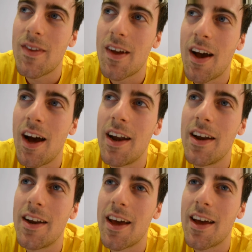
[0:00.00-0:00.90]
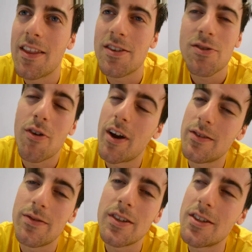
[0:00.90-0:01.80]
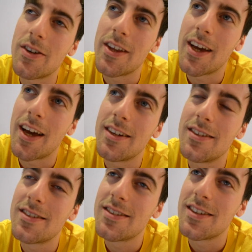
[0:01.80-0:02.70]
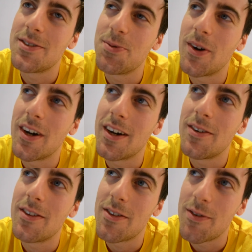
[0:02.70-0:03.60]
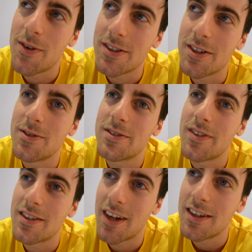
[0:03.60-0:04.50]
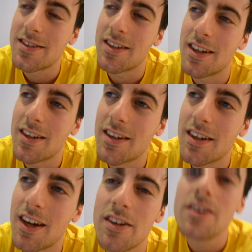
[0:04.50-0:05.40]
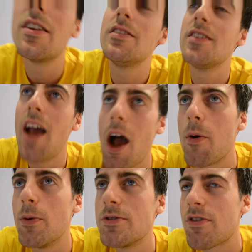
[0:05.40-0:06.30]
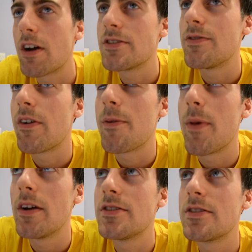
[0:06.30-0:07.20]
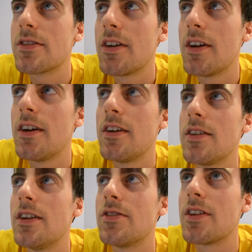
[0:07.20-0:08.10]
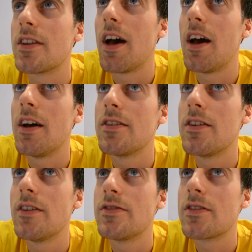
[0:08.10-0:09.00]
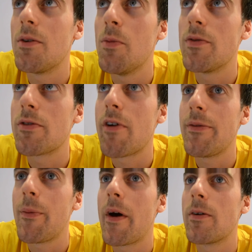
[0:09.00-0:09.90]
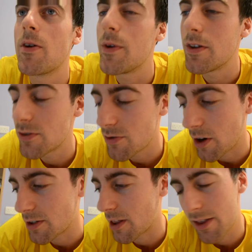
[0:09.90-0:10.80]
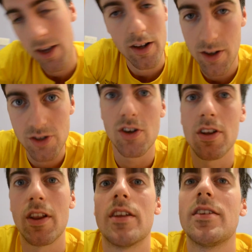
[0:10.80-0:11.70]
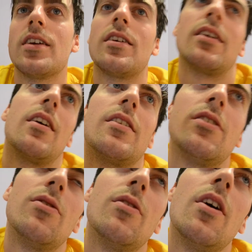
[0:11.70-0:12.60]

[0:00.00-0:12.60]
and this great video at the end as well. The video was fantastic, and you can see how it was structured very much. Interesting that I got more for grasp of how comedians structure the thing and the journey that they're taking, and you